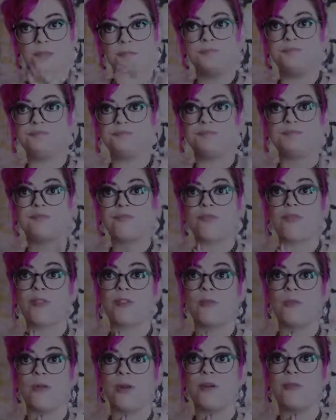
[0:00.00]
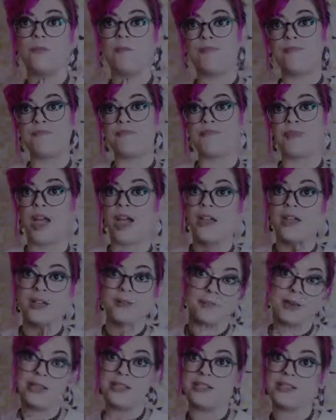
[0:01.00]
Mm. Well, I
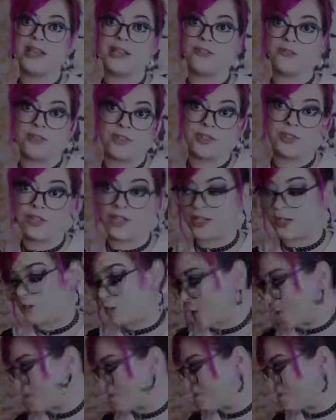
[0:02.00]
had my snack for the day.